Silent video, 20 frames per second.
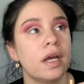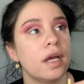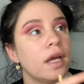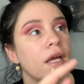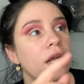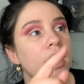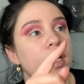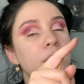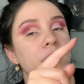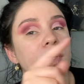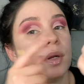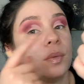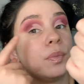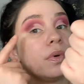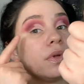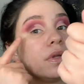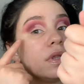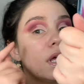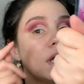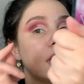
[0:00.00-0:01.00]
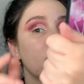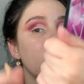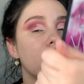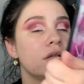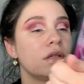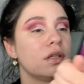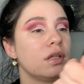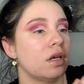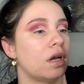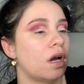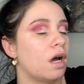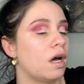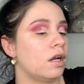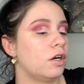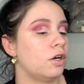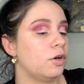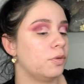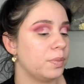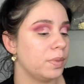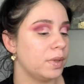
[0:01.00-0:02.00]
and I'm gonna put that on the
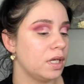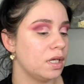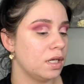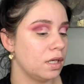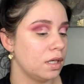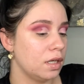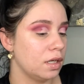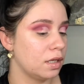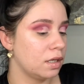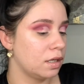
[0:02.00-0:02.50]
outer B